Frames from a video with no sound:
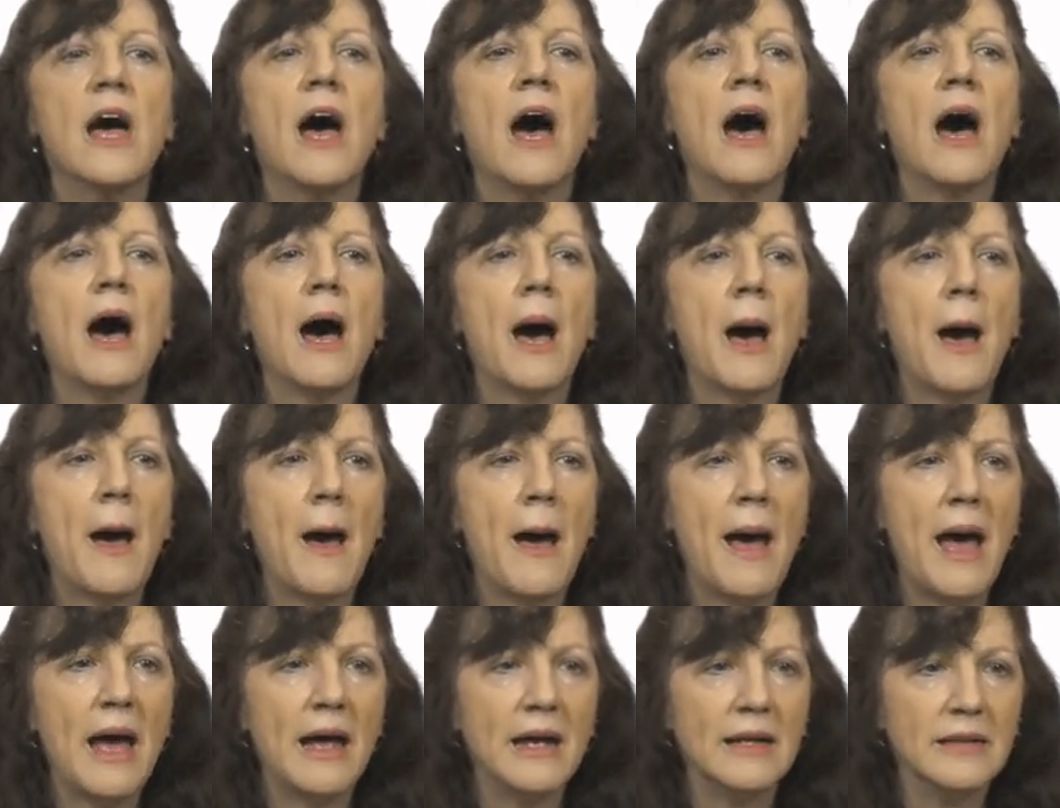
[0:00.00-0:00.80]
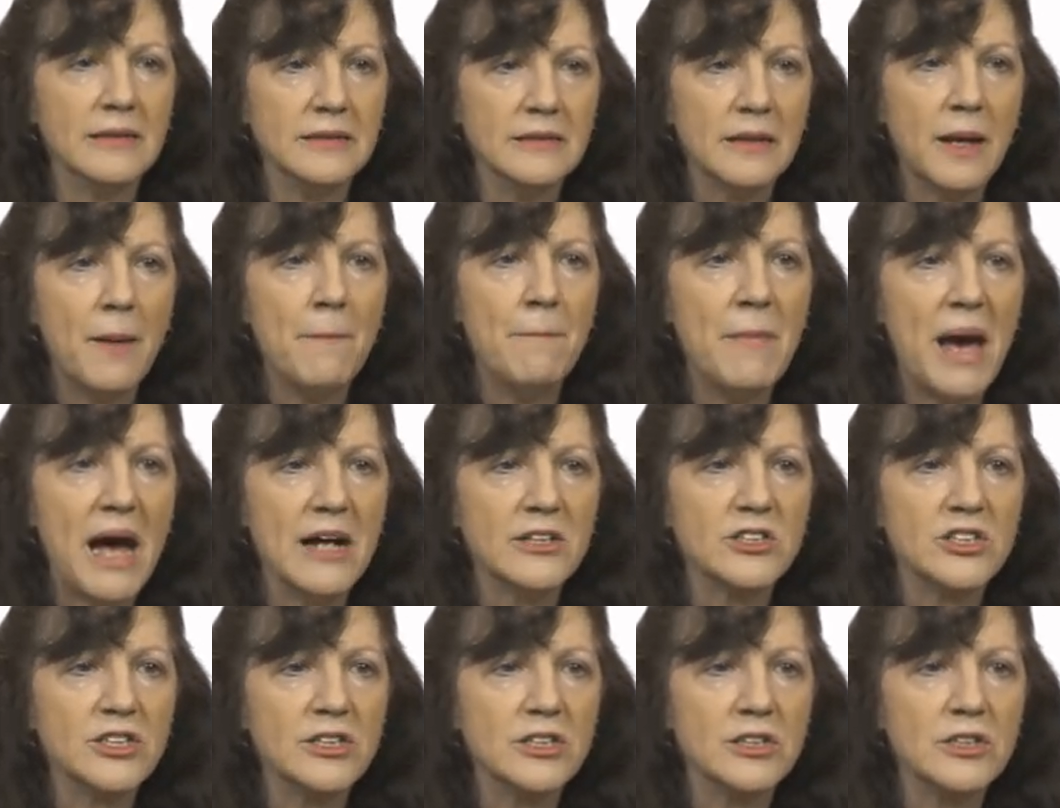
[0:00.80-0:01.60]
uh, and
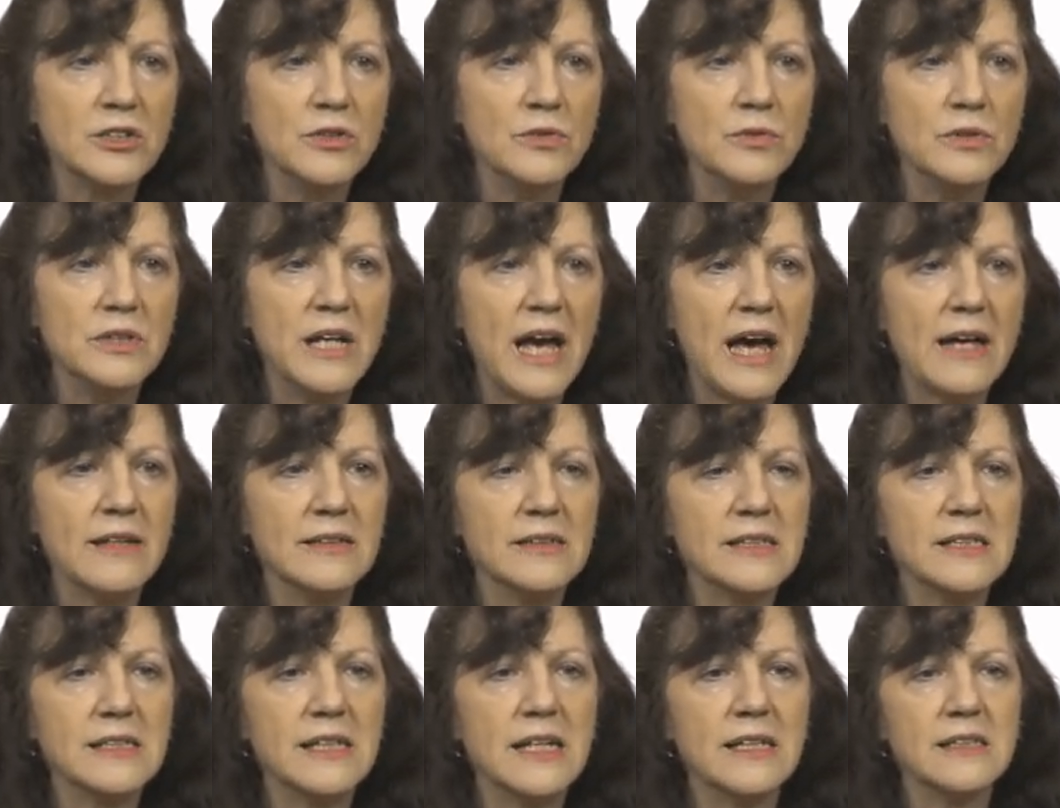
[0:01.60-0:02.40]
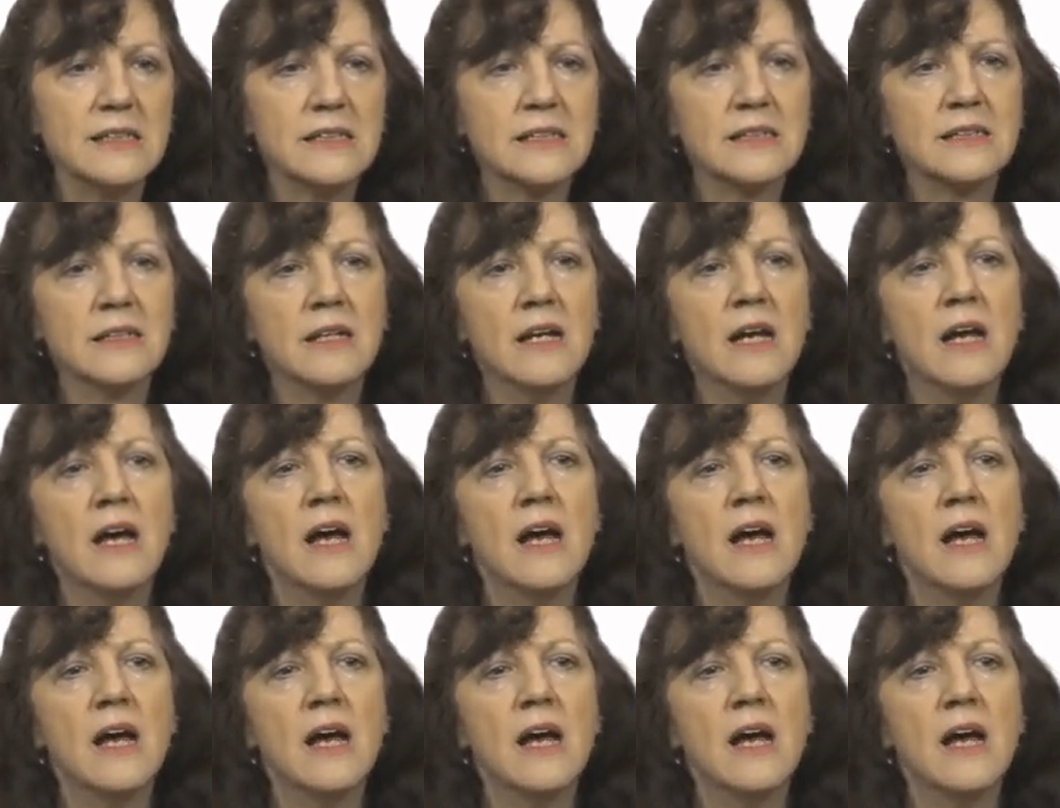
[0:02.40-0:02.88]
match the two data sets.